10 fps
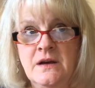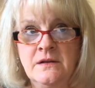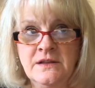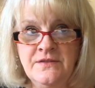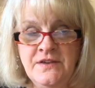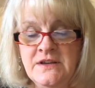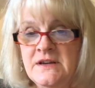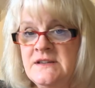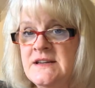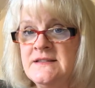
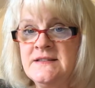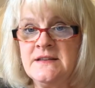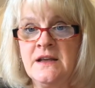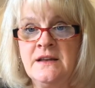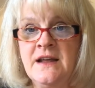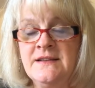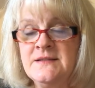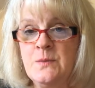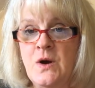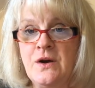Olivia does a
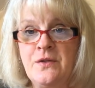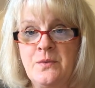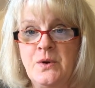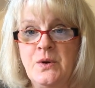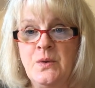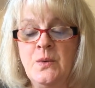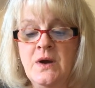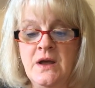nice walkthrough.